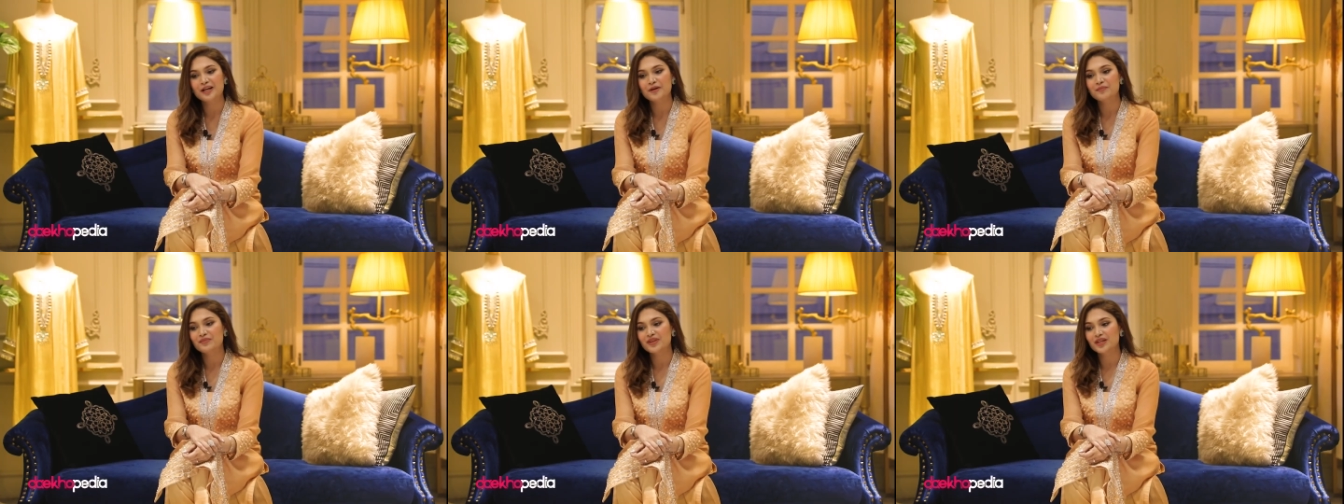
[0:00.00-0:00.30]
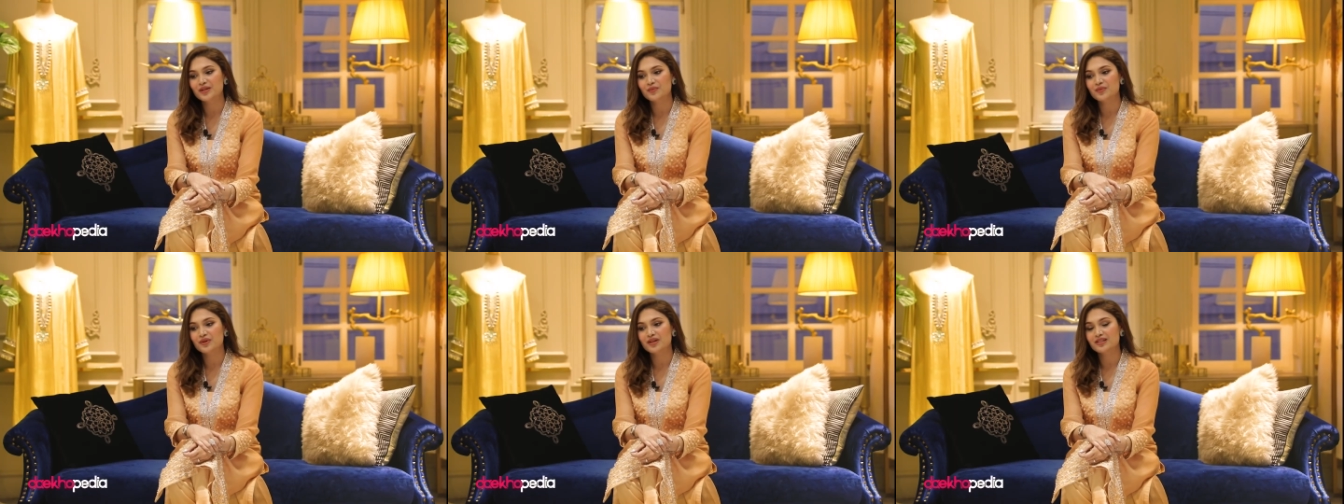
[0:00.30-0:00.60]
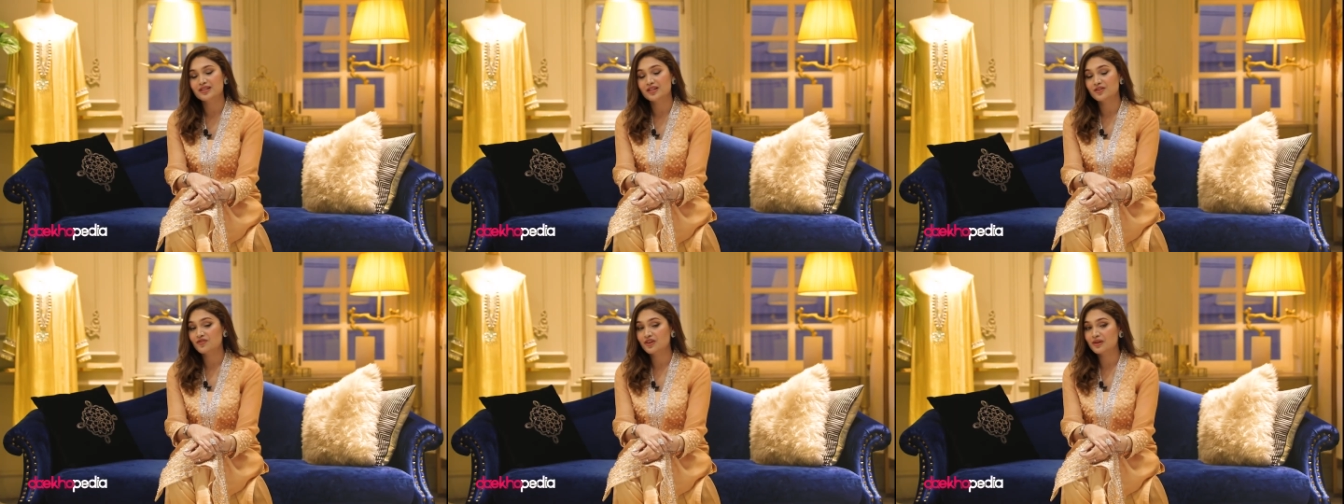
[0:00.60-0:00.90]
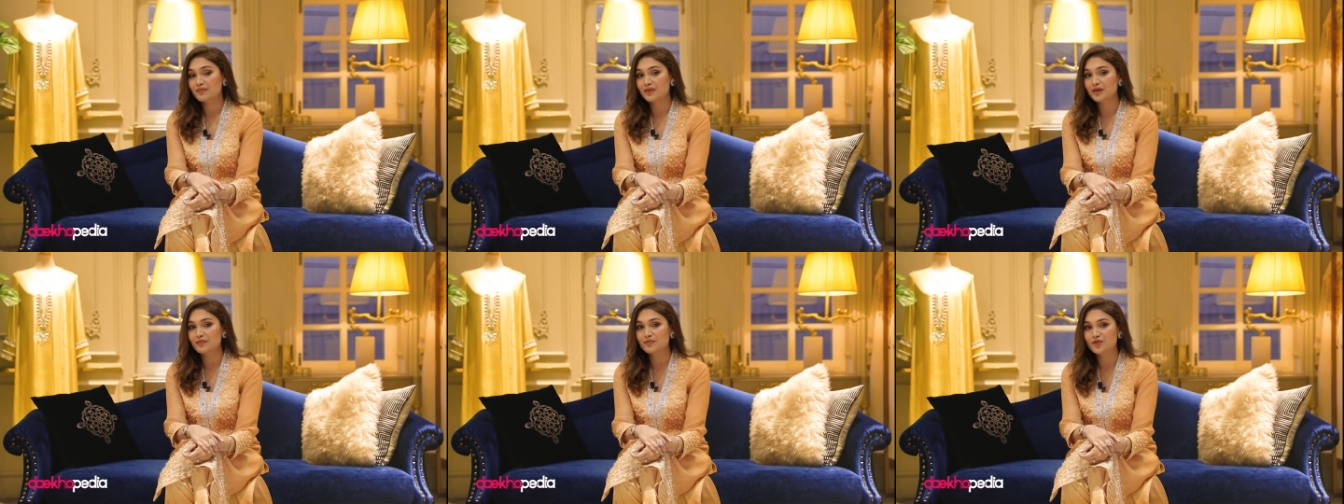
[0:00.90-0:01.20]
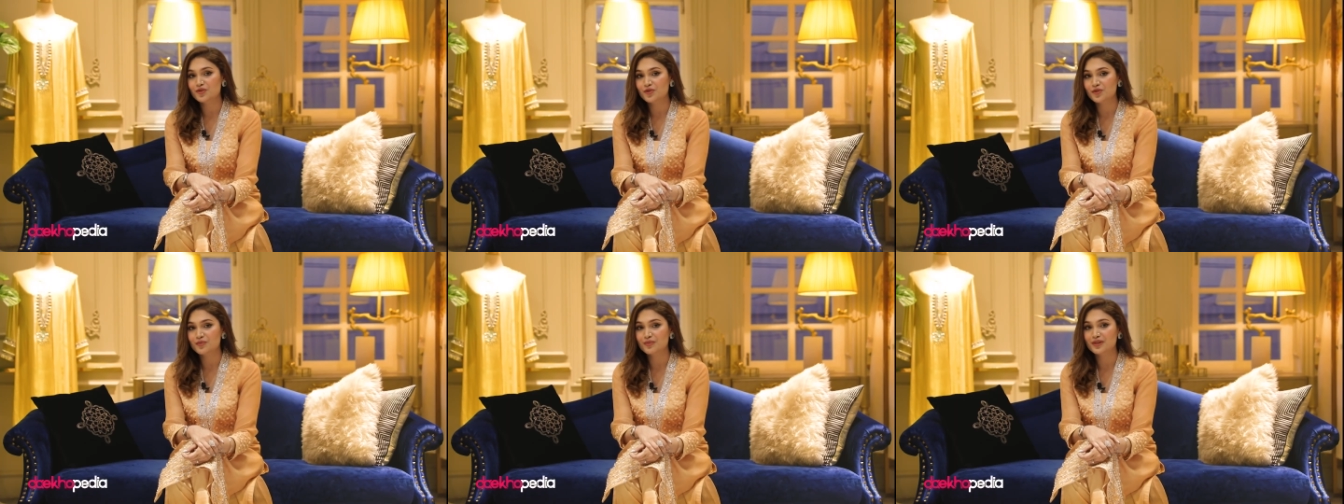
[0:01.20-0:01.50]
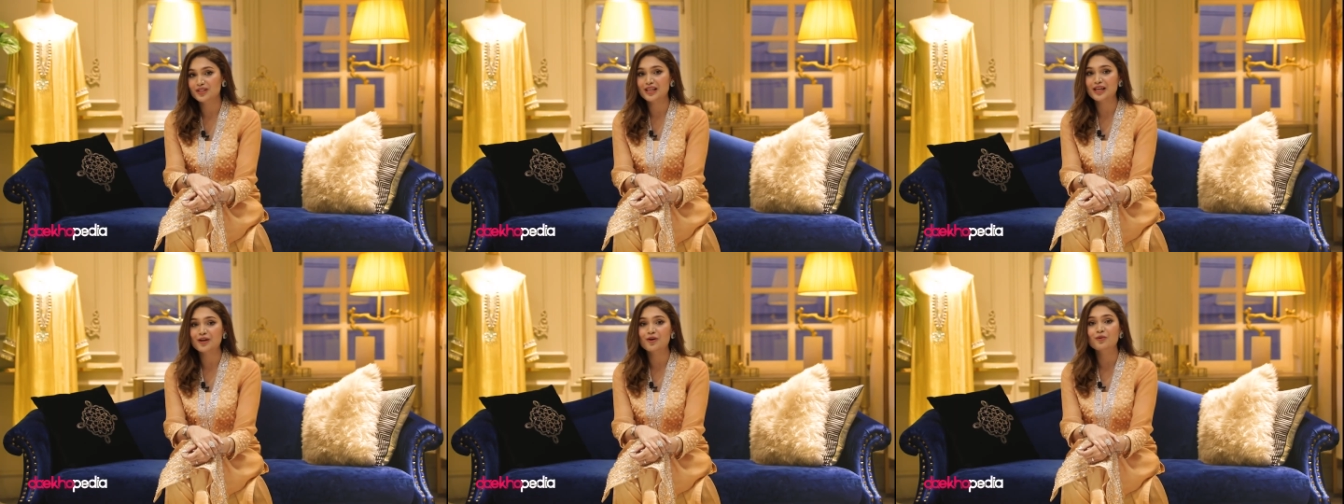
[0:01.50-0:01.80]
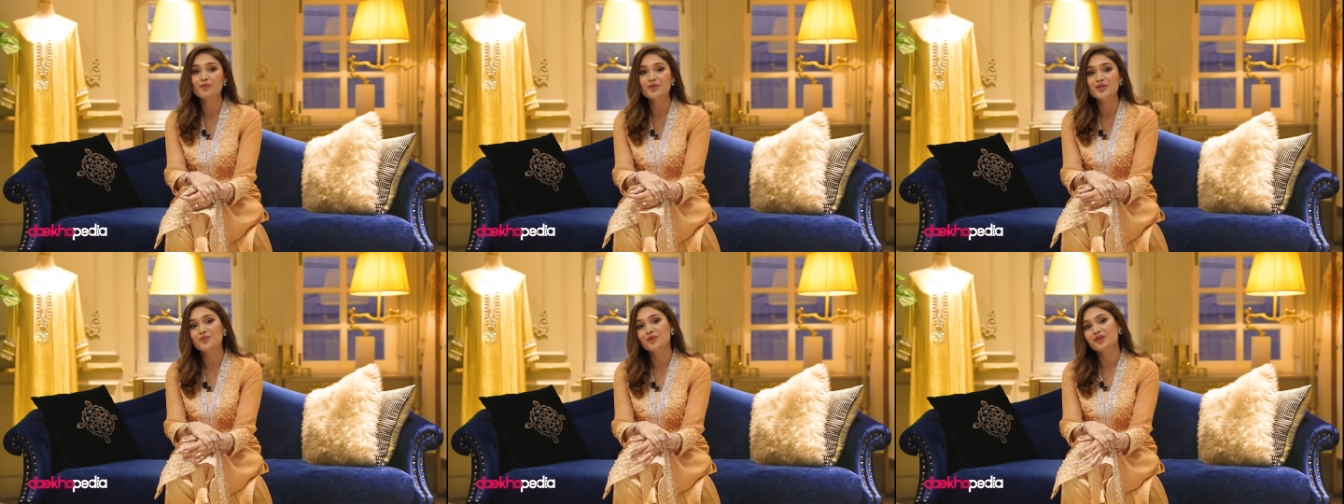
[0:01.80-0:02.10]
Um, it was a dream come true because I
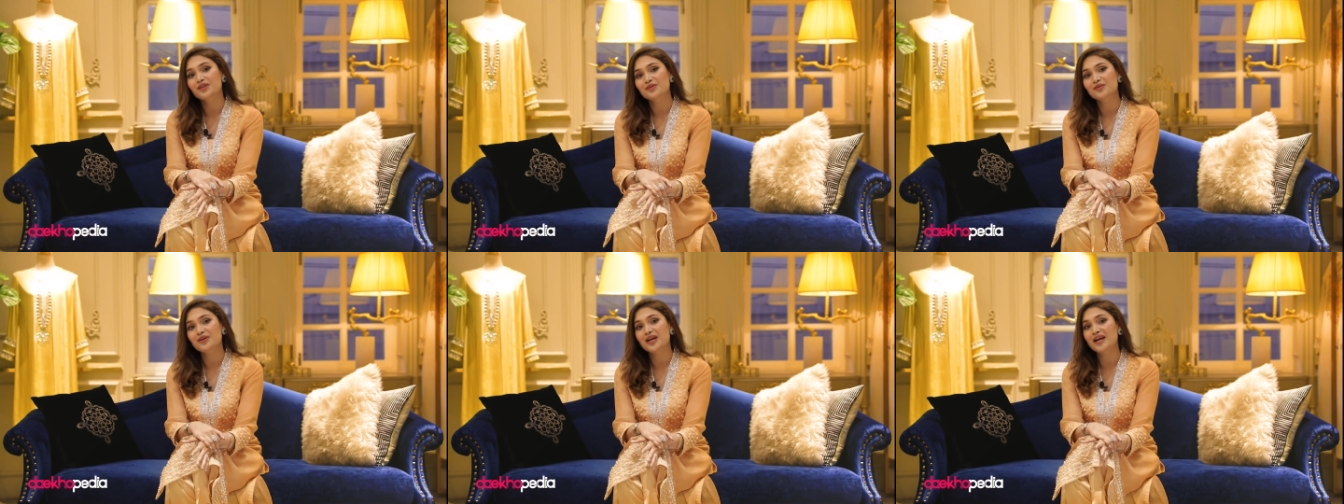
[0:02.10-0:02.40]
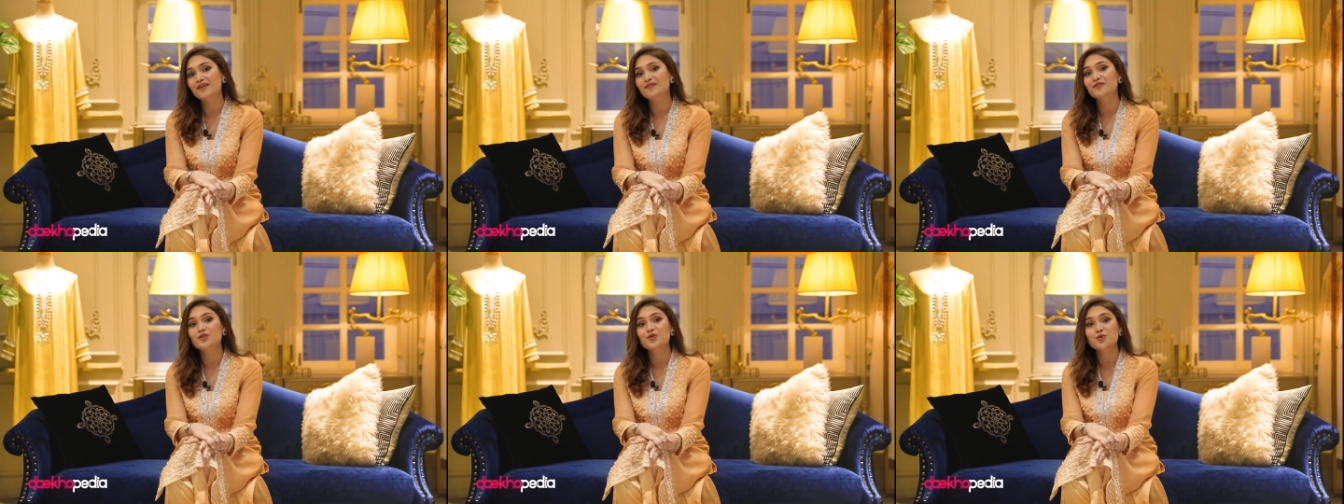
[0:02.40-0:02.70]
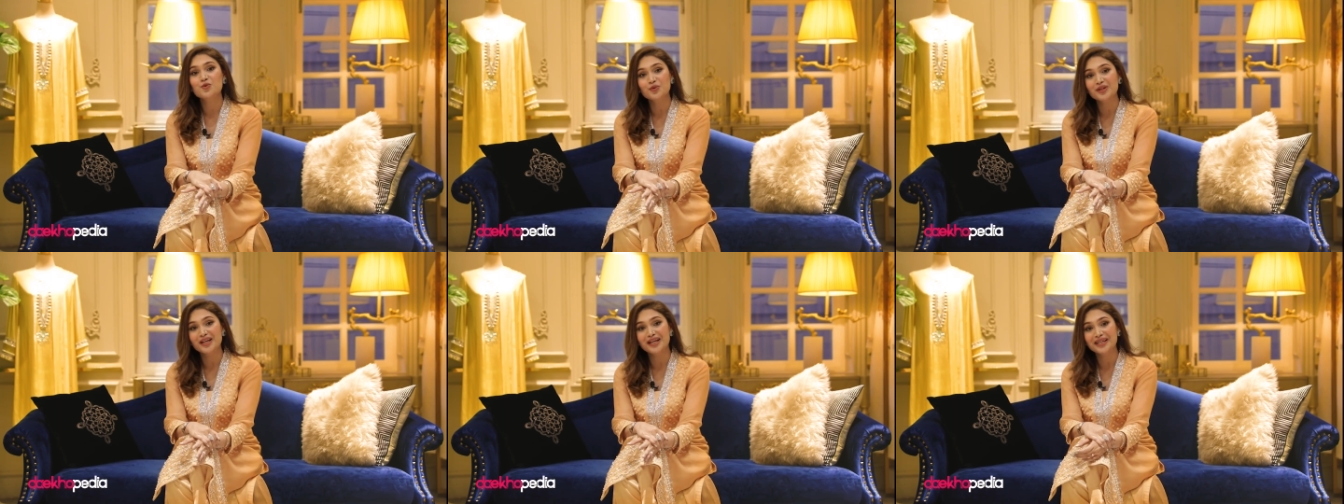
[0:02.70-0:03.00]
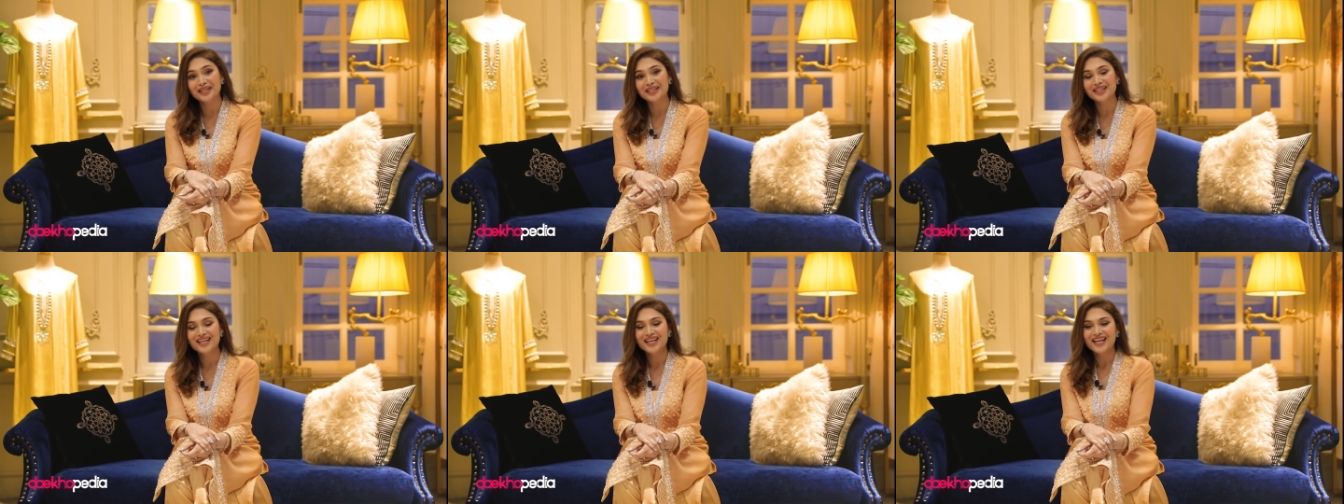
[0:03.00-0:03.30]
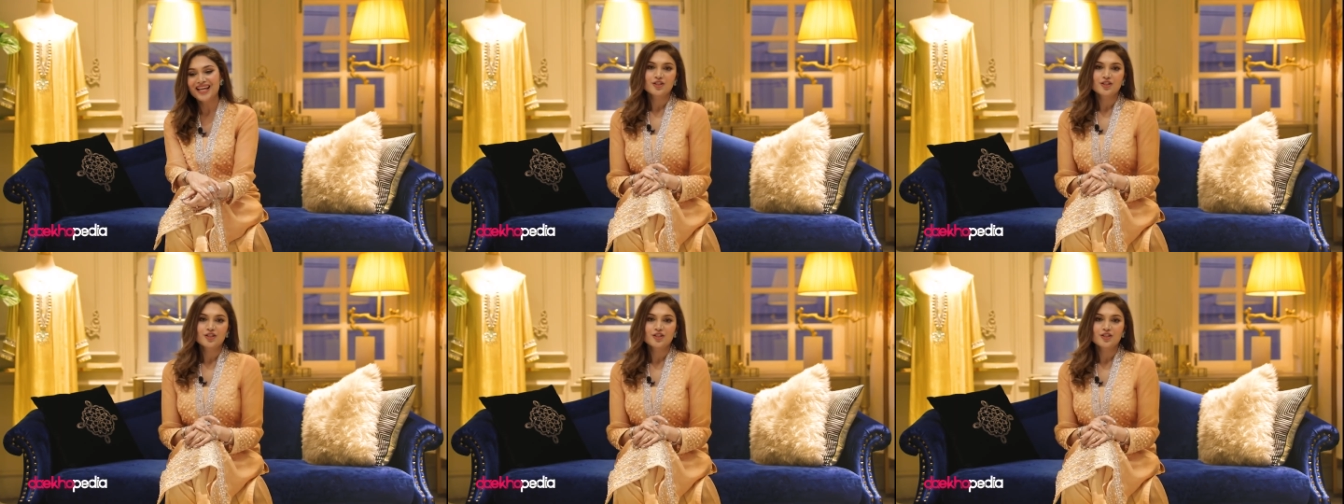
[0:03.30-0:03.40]
always wanted to have a shoe line.